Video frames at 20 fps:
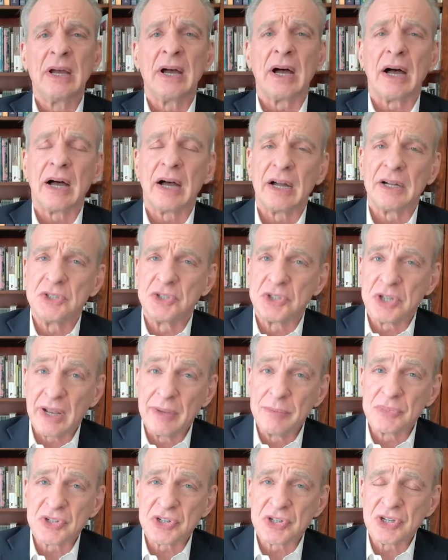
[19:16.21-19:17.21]
Uh,
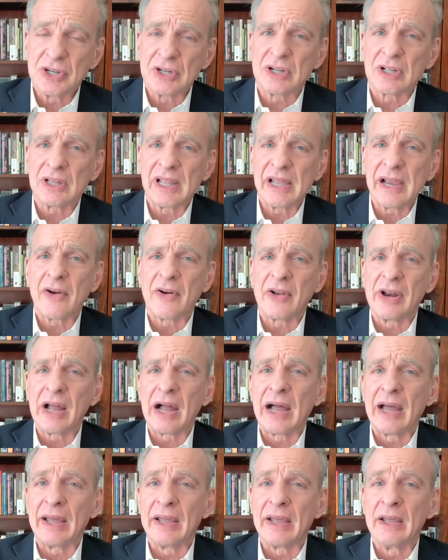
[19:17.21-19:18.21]
James Sinclair and
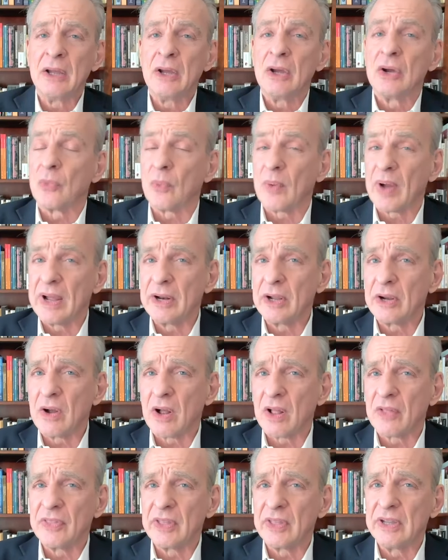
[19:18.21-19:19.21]
I writing
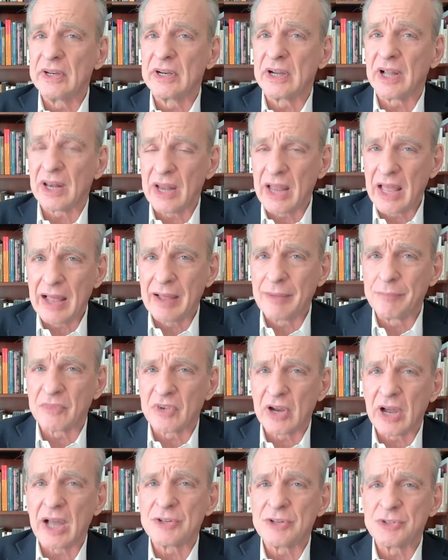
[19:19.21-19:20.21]
on the Kalam
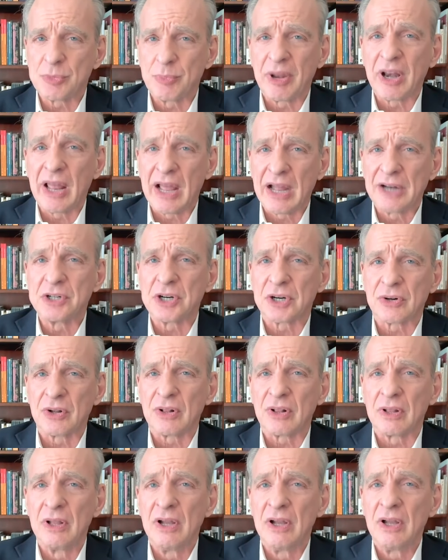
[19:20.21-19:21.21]

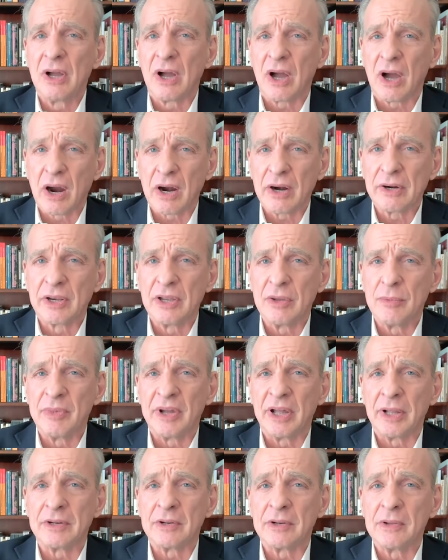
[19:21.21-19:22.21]
cosmological
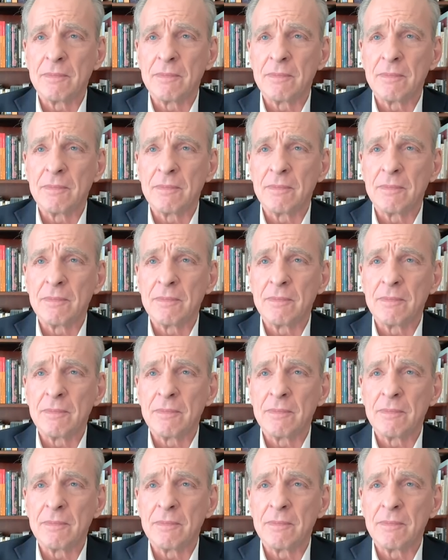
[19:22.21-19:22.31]
argument.